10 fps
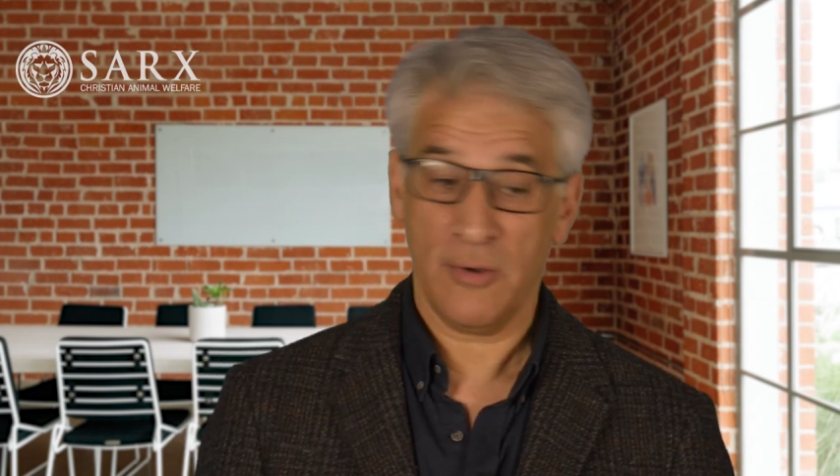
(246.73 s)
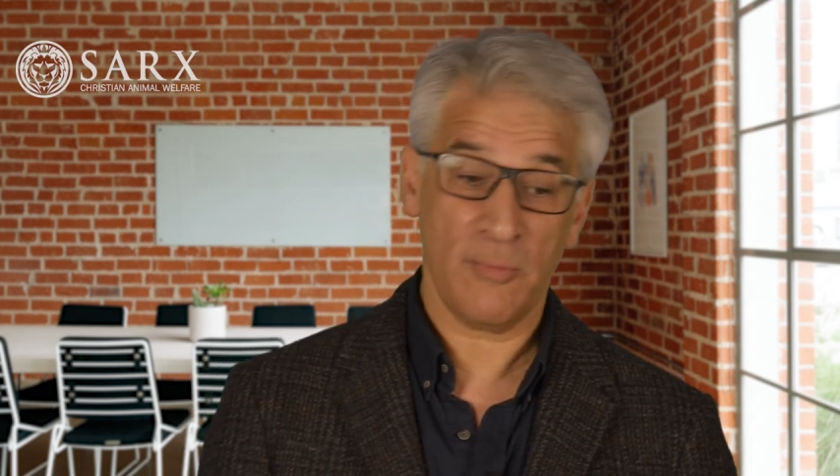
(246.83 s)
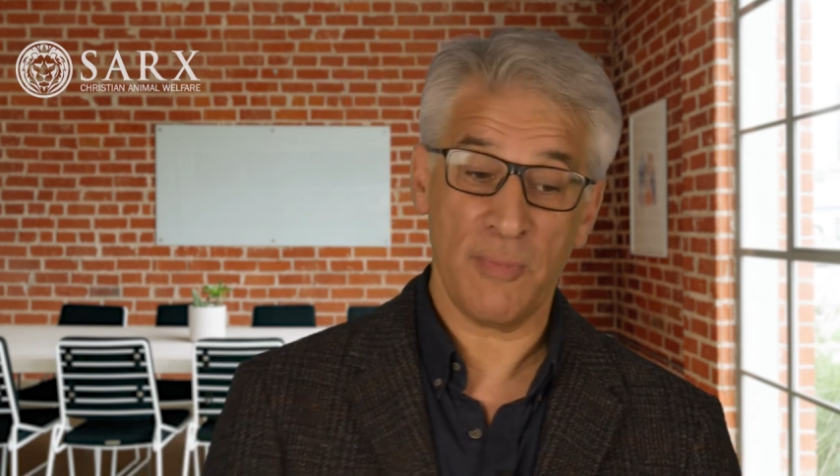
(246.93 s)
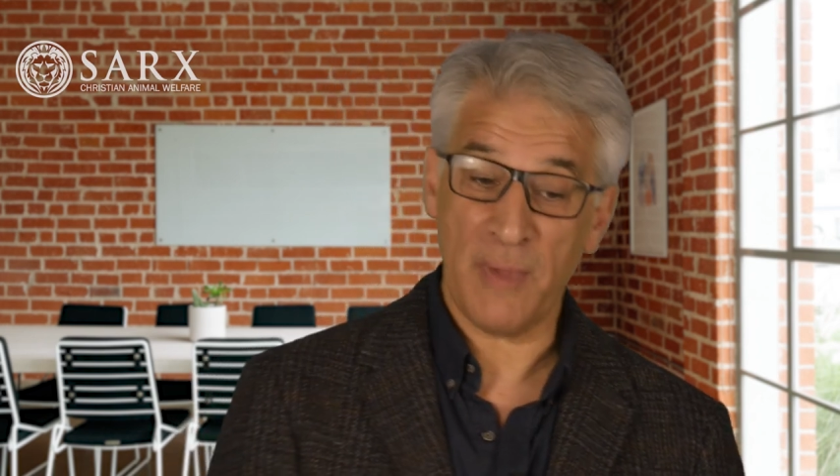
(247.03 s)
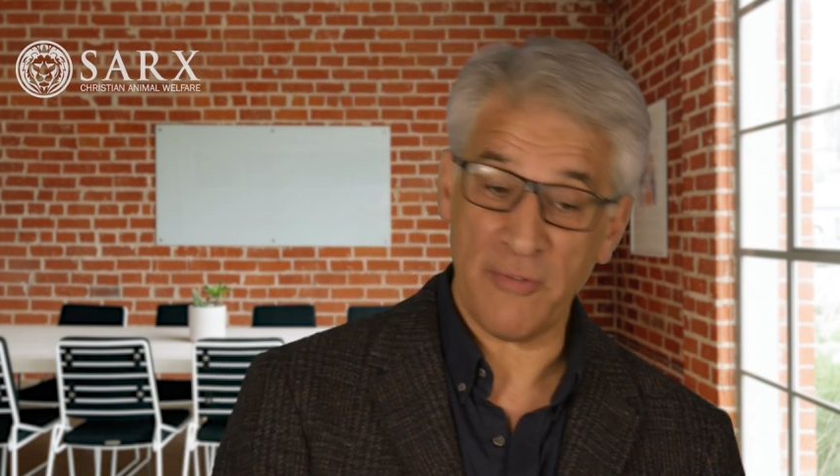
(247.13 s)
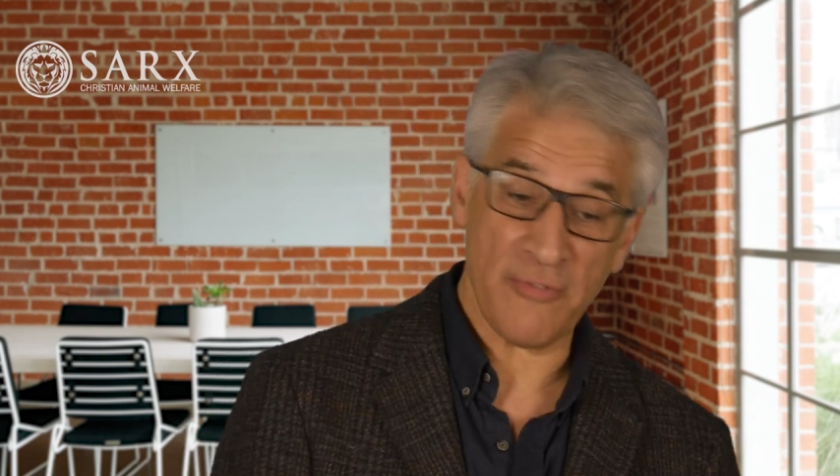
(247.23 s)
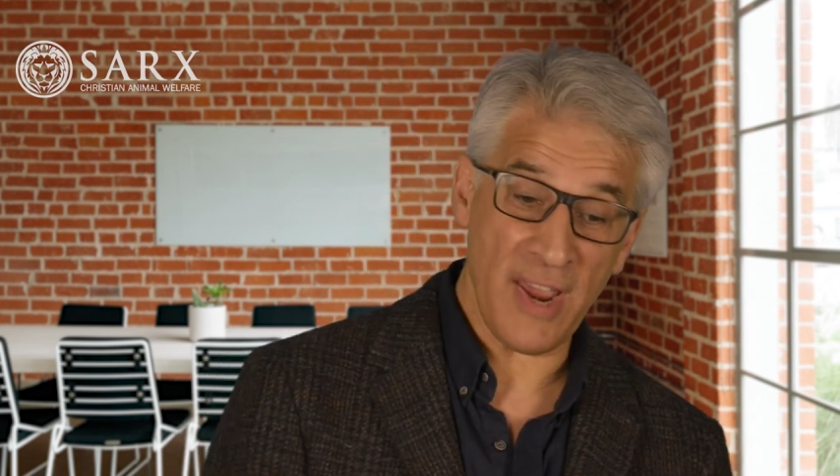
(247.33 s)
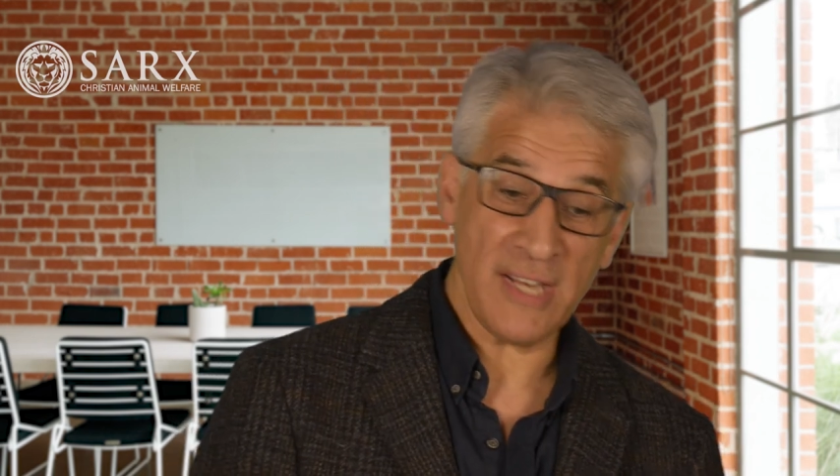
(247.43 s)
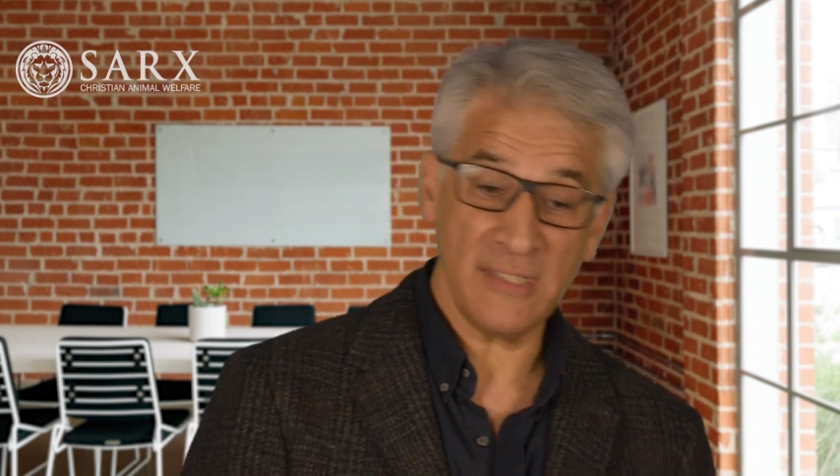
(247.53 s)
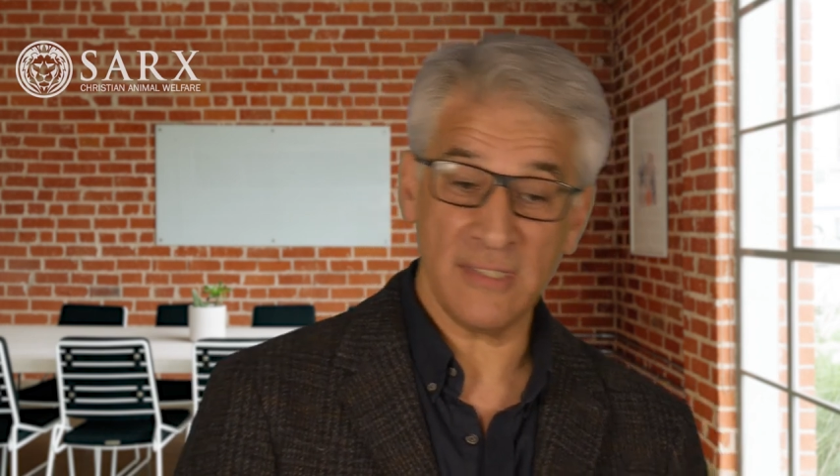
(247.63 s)
with my
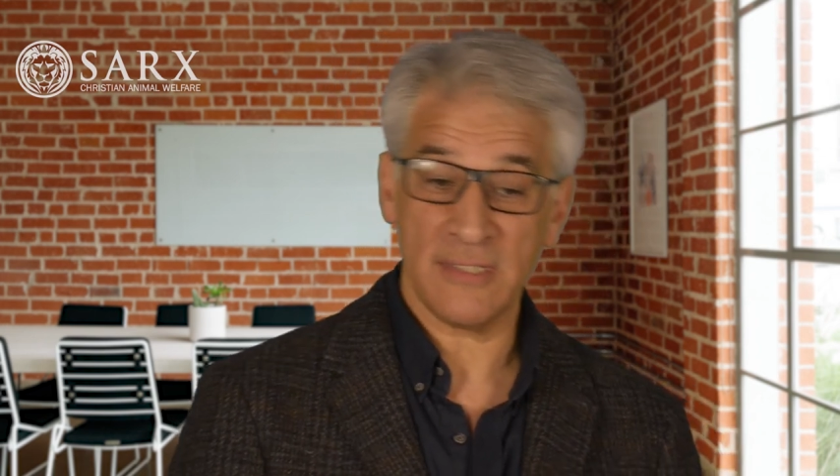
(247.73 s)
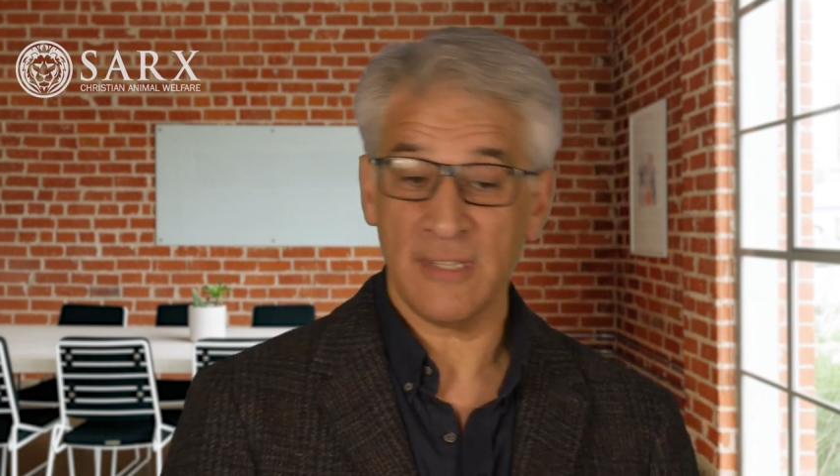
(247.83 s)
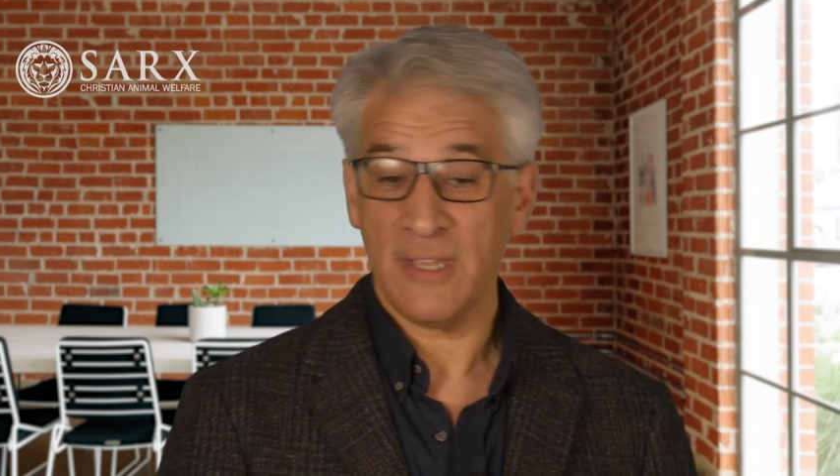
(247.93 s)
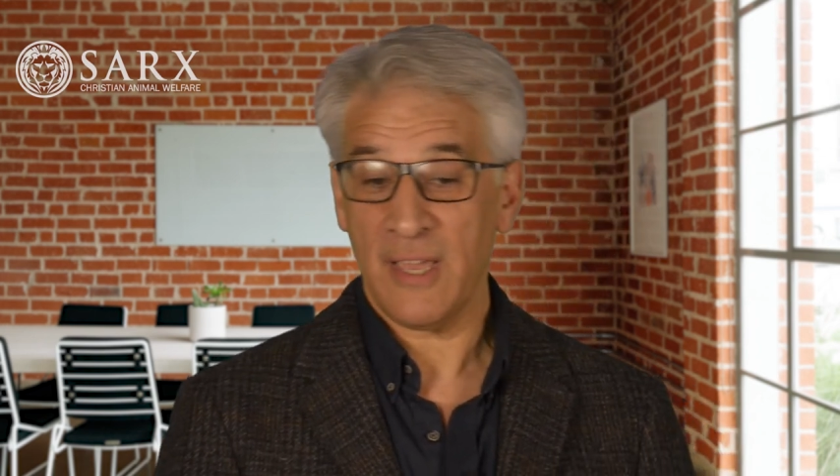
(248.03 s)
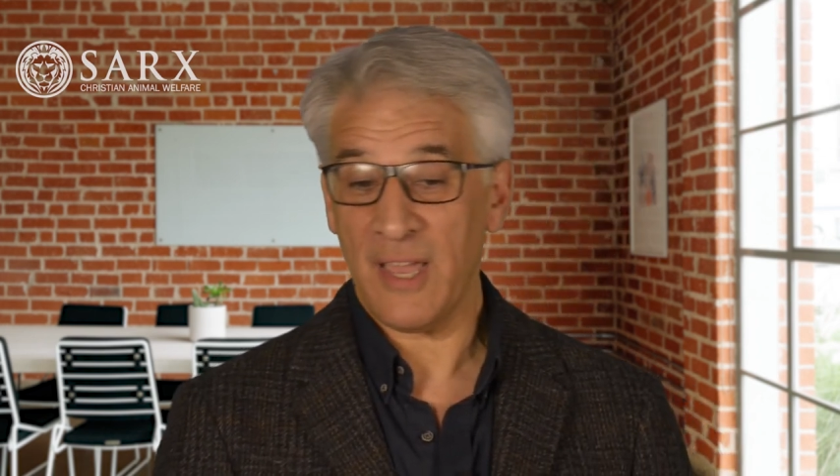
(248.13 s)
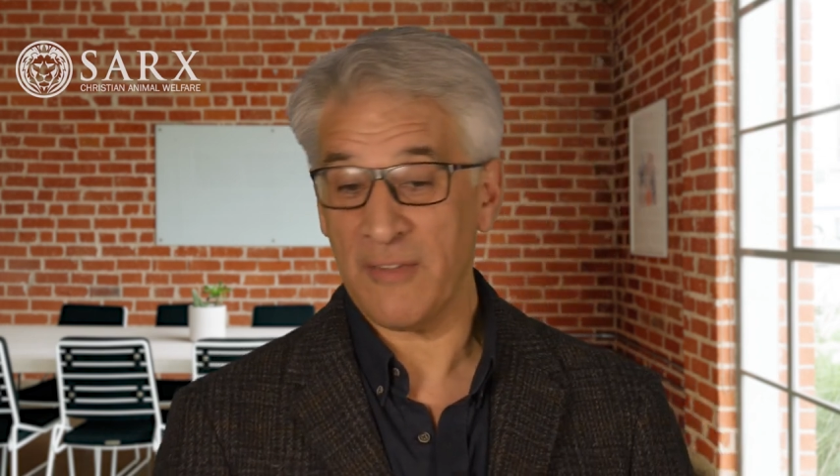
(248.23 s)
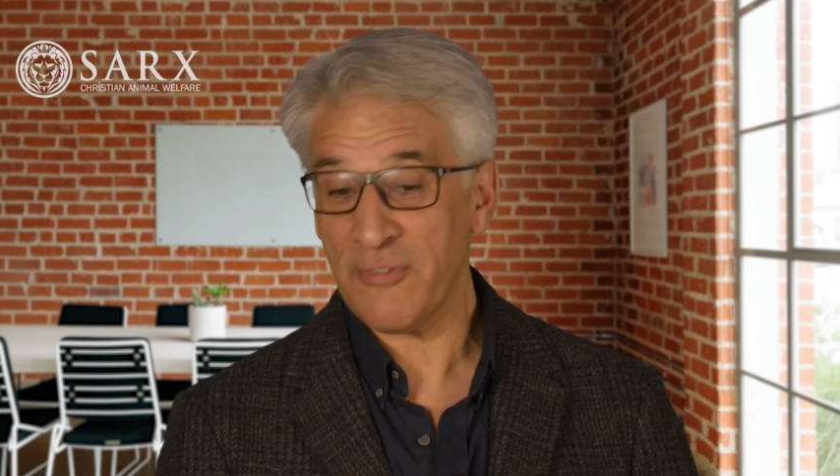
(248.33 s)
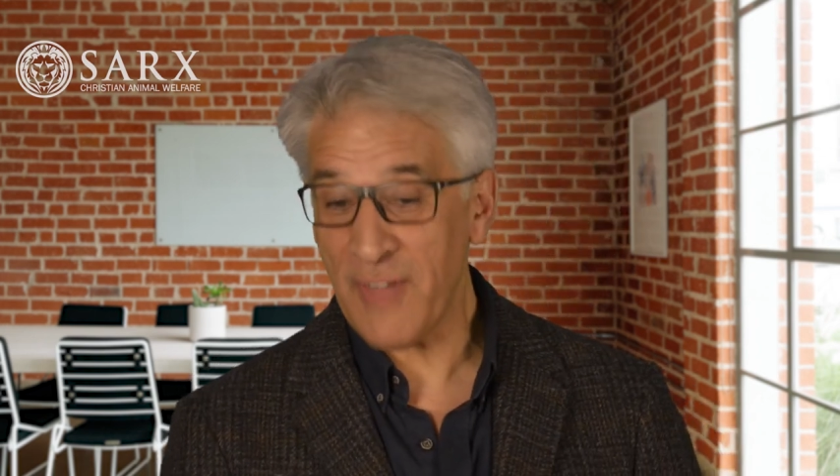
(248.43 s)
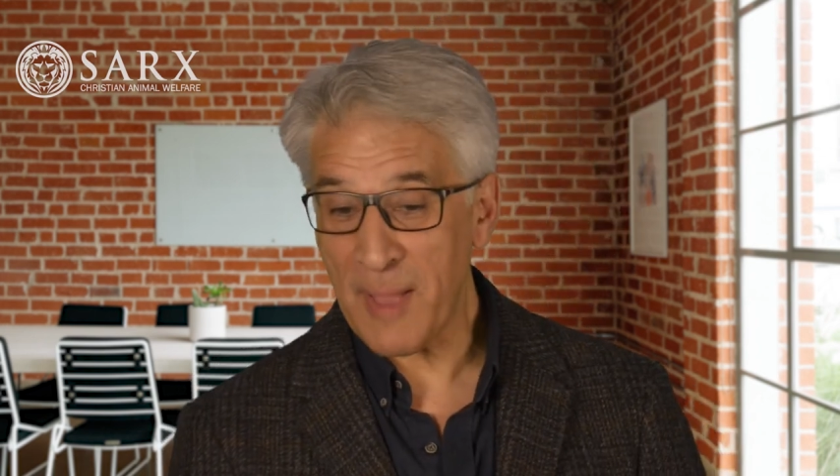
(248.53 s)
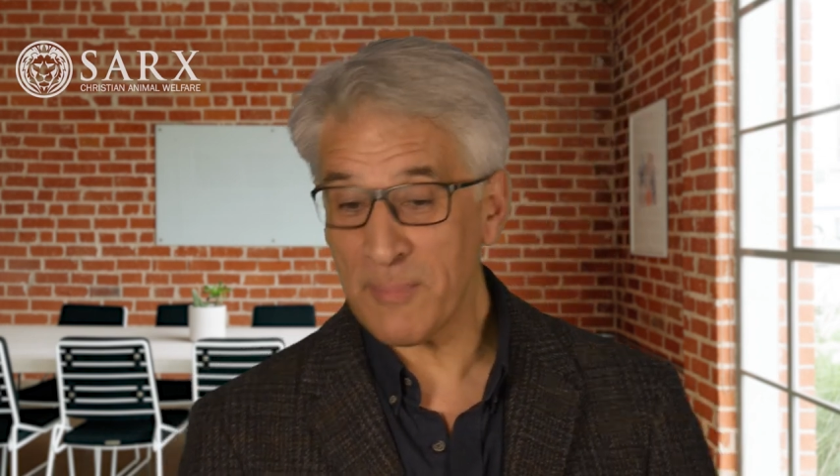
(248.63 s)
friends and
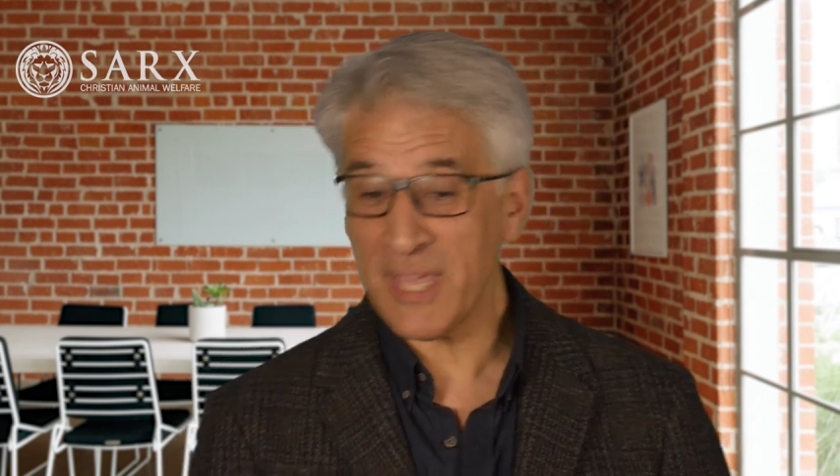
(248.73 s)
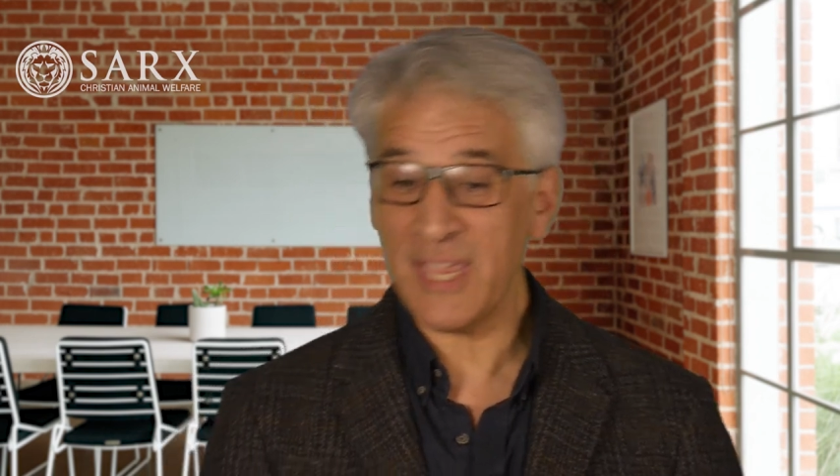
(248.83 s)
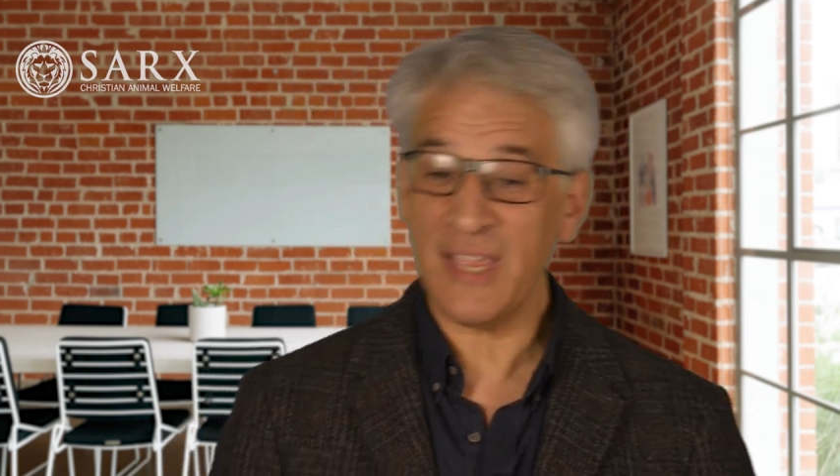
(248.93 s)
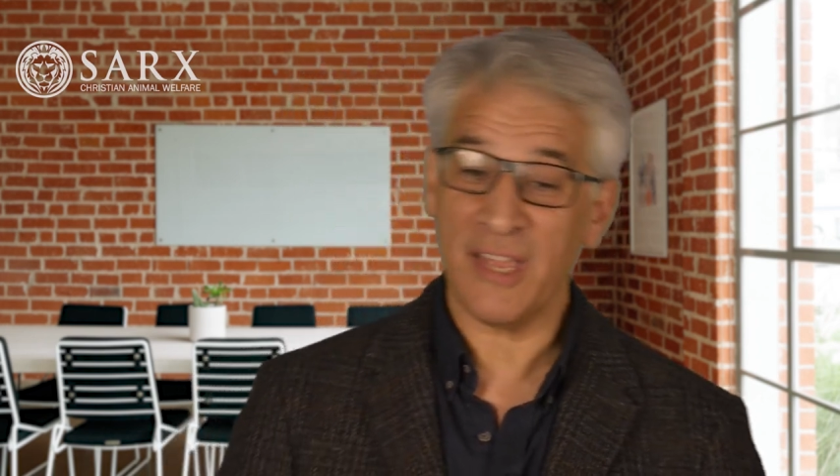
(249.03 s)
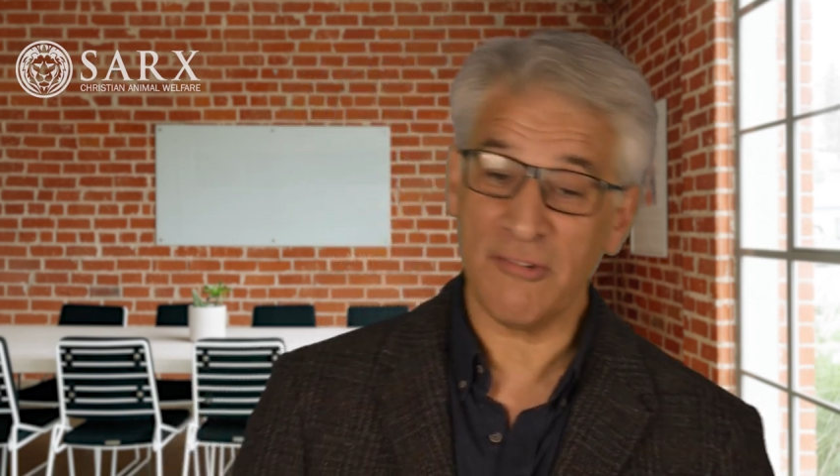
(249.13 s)
family